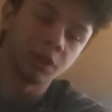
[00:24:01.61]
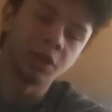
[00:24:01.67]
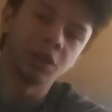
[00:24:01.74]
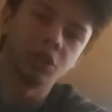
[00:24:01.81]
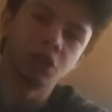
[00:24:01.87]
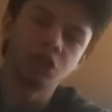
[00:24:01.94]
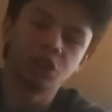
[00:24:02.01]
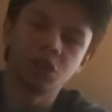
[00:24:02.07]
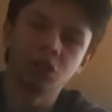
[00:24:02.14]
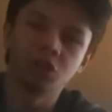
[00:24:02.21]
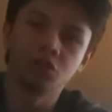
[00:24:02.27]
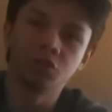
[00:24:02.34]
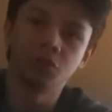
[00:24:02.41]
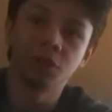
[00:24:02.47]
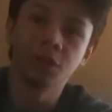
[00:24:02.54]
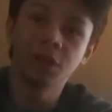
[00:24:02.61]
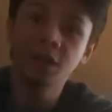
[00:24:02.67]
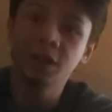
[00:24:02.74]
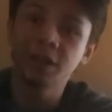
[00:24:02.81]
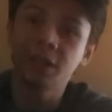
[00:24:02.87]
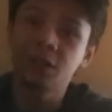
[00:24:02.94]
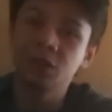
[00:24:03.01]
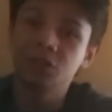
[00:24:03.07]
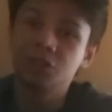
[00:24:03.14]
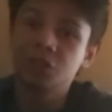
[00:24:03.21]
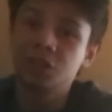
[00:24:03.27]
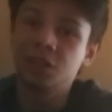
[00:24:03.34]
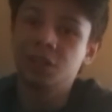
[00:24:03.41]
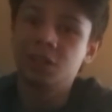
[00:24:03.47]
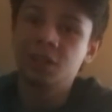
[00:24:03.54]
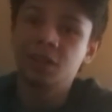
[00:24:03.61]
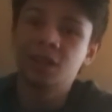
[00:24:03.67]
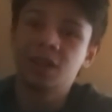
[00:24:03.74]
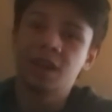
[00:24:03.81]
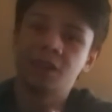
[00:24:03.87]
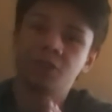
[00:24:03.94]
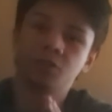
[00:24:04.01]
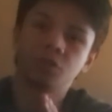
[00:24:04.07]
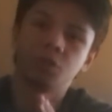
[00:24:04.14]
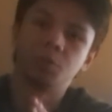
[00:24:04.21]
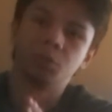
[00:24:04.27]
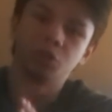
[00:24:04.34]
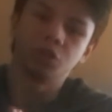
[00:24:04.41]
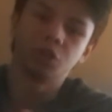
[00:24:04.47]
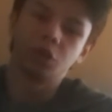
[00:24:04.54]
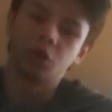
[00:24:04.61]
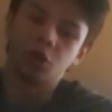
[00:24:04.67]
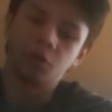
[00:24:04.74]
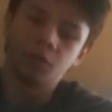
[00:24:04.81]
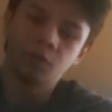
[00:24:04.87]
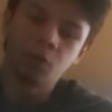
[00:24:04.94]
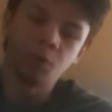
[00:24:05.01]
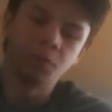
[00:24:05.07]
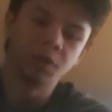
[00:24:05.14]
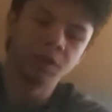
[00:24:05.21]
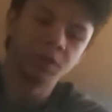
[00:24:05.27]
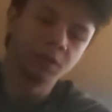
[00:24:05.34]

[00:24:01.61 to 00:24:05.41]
energy changes to kinetic energy, as a result pushing the car forward.